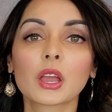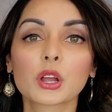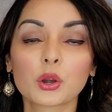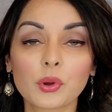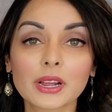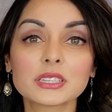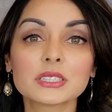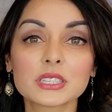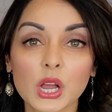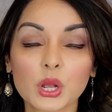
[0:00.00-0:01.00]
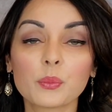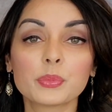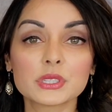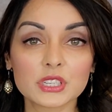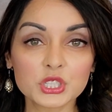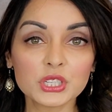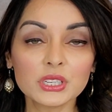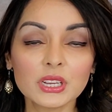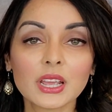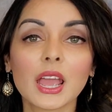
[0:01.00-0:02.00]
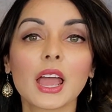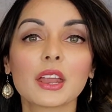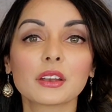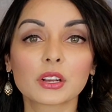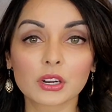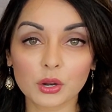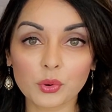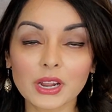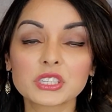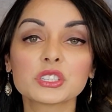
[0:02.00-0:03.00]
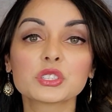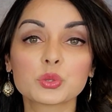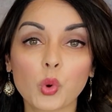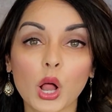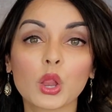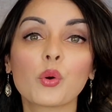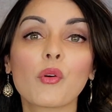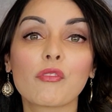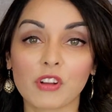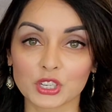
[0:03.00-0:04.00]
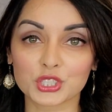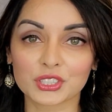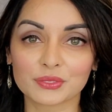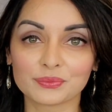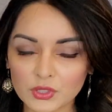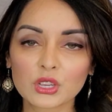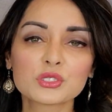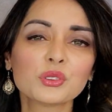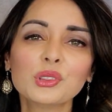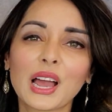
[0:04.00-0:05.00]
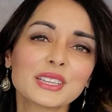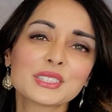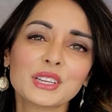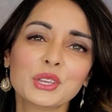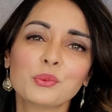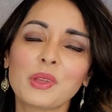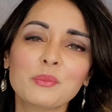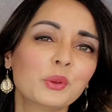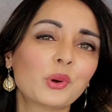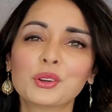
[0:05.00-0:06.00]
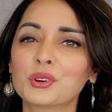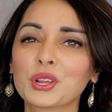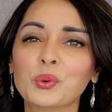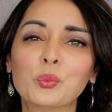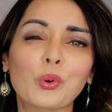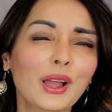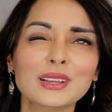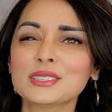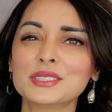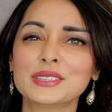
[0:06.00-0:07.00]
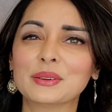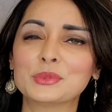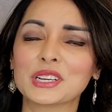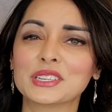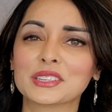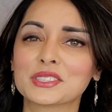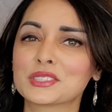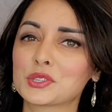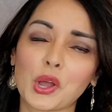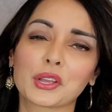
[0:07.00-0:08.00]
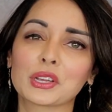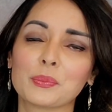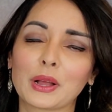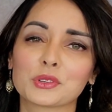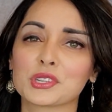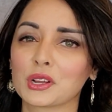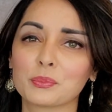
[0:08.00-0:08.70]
Correct tongue position and correct swallow function. So lastly, you may be wondering, why is a TMJ dentist talking about tongue